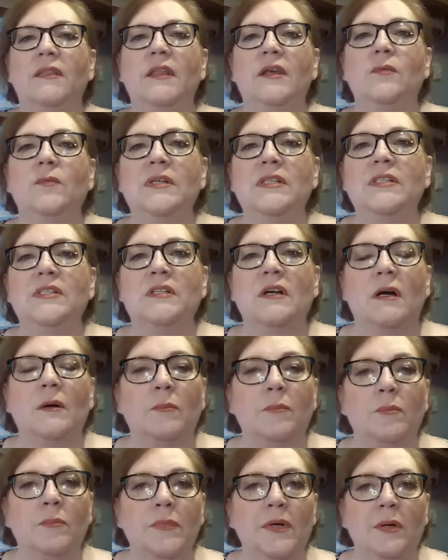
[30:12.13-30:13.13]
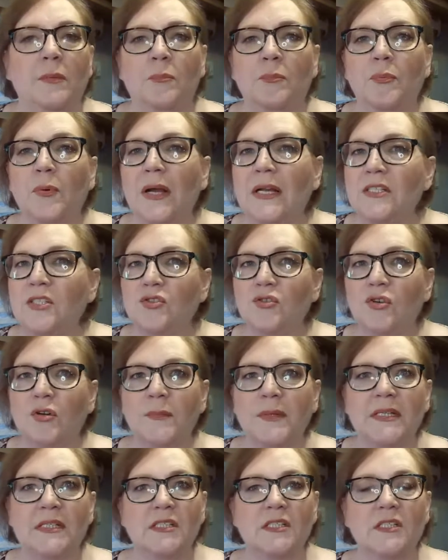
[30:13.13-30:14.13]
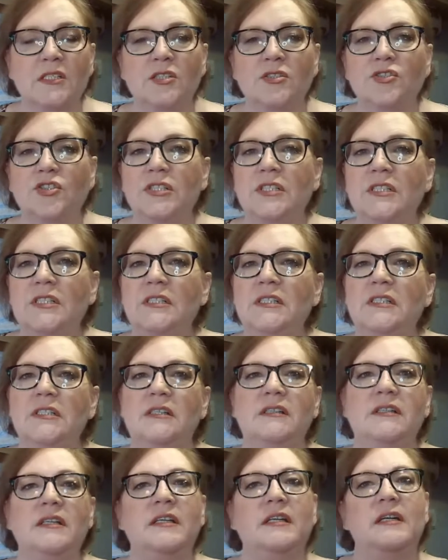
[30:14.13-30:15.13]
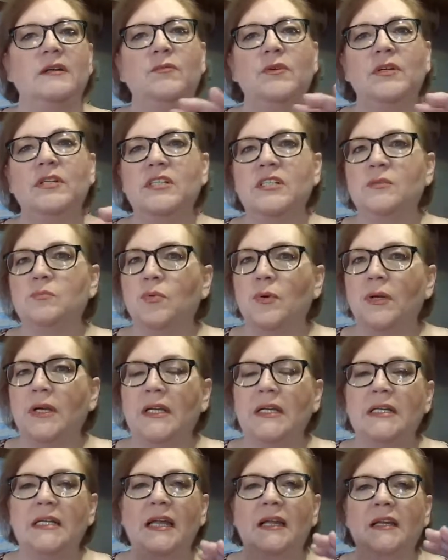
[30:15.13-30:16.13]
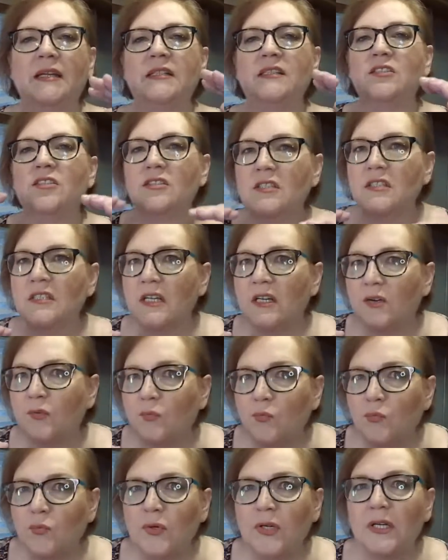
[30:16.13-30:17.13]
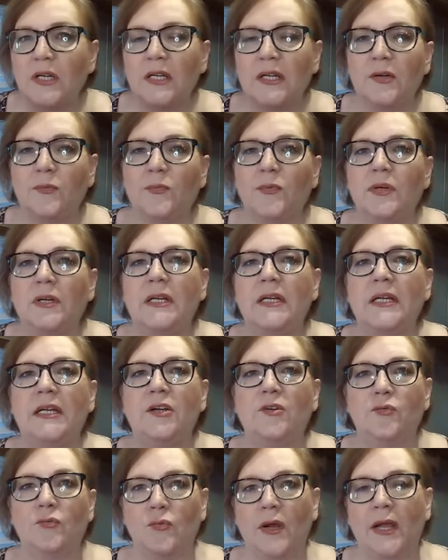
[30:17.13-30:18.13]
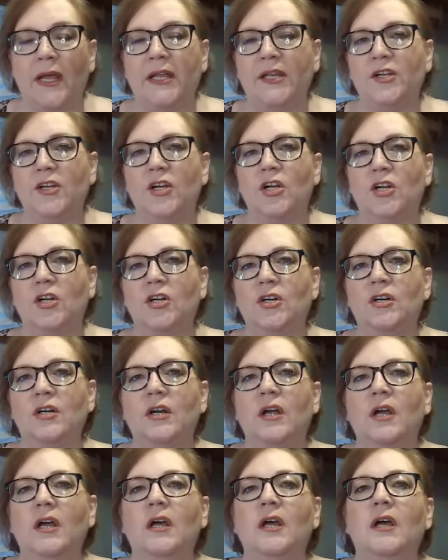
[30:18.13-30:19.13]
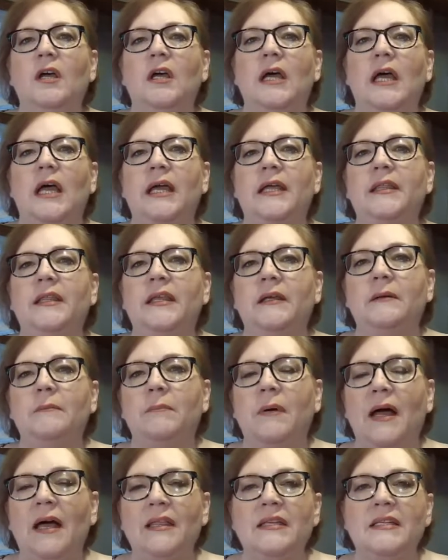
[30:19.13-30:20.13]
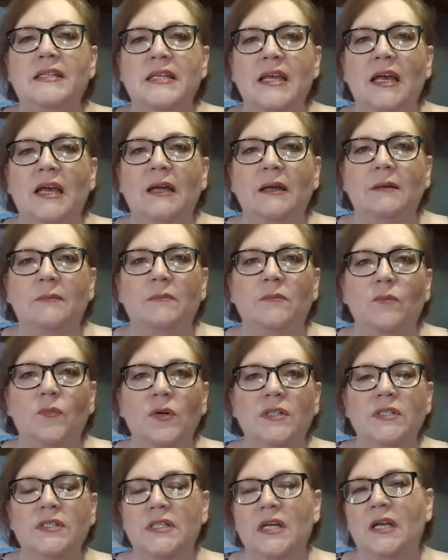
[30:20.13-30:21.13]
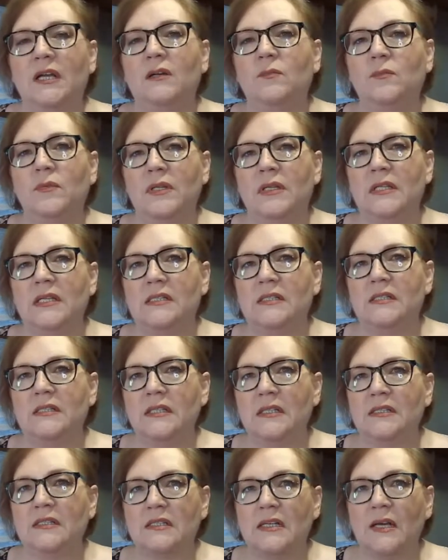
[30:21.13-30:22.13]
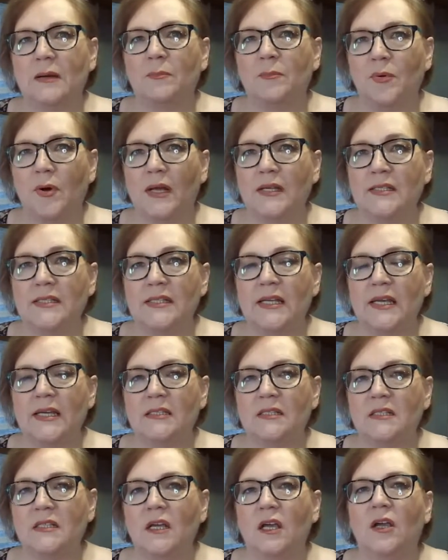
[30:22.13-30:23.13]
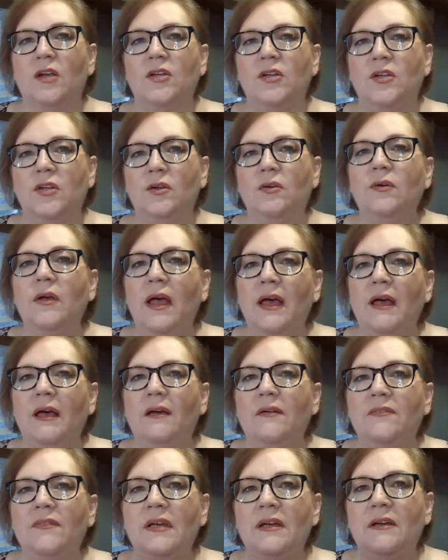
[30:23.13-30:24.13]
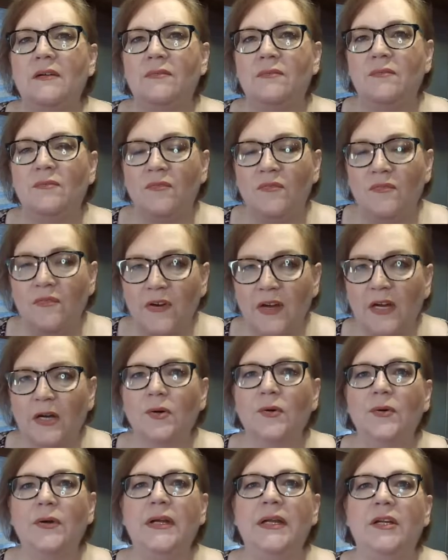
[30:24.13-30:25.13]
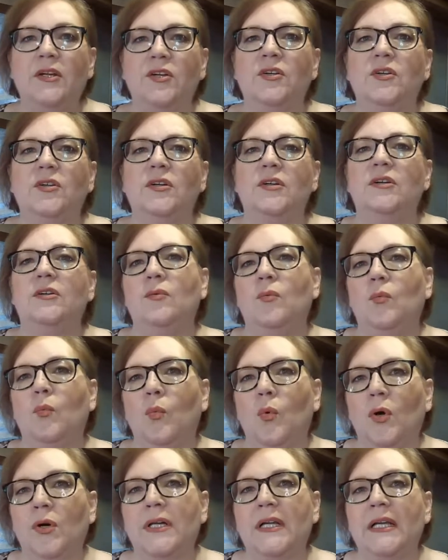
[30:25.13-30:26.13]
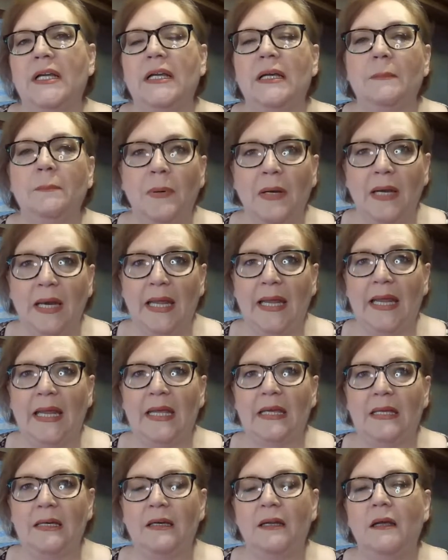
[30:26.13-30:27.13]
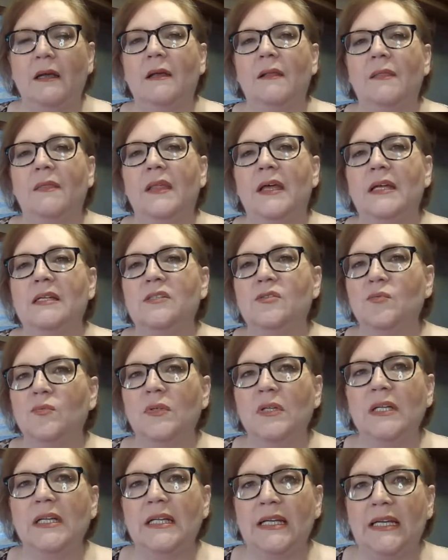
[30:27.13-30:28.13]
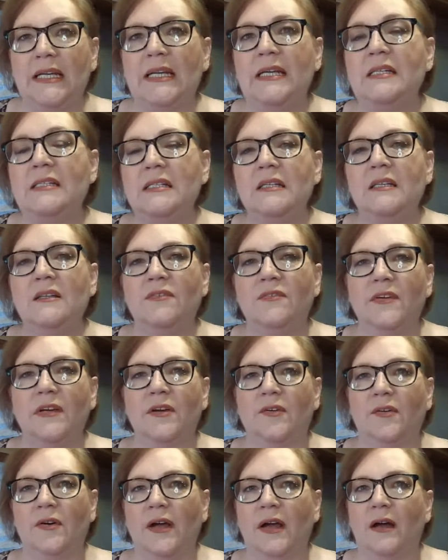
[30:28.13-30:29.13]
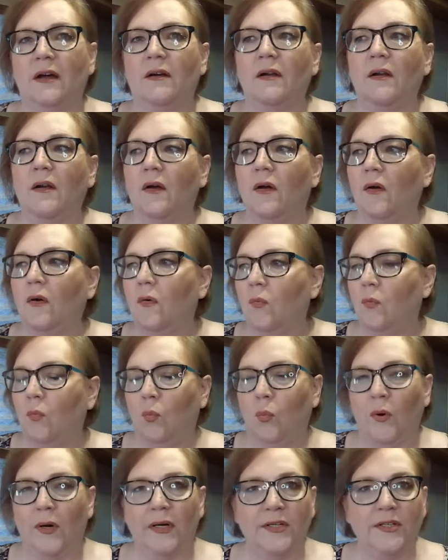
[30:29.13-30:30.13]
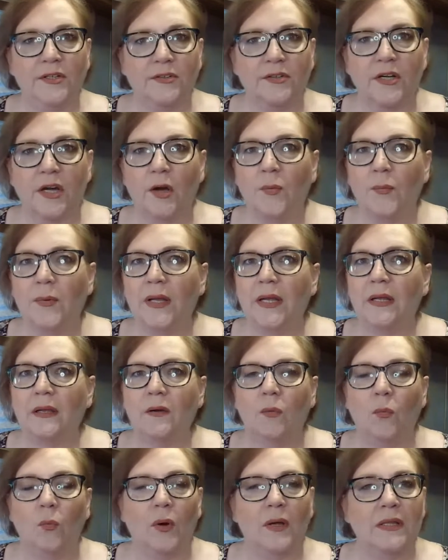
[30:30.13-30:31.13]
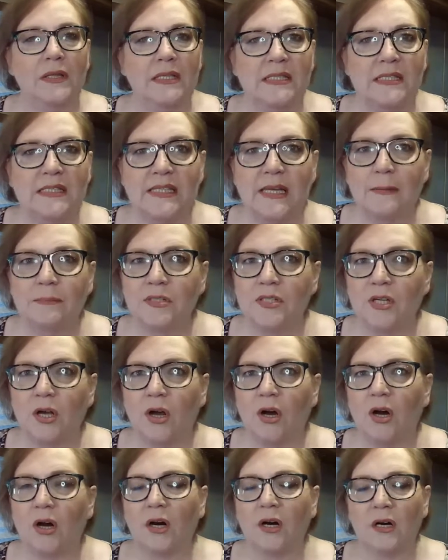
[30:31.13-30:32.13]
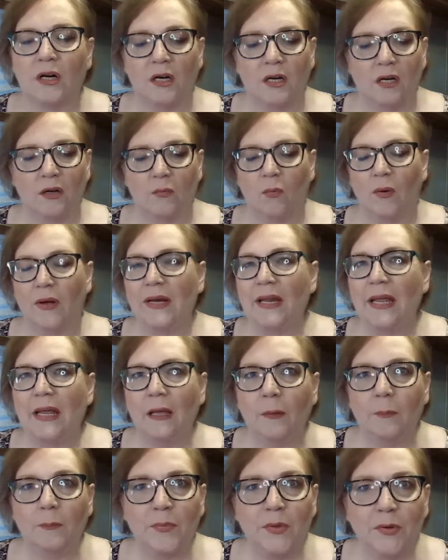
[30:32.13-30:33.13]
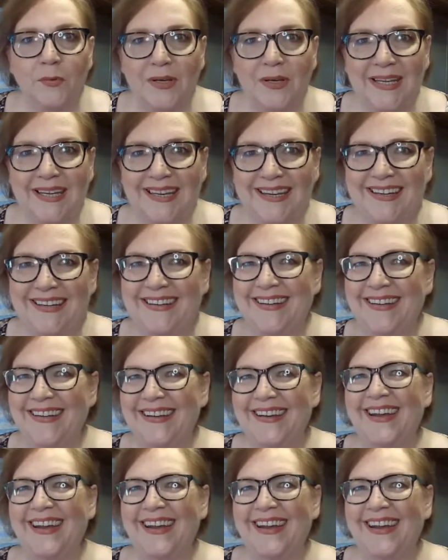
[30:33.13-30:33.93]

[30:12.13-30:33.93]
Then we start, you know, brainstorming solutions, and then it, we just bring it down. It starts getting really, really granular. And then by the time we're done with this six step process, you have a very good working plan that's really easy to figure out where you're going, what the steps are, what help you need,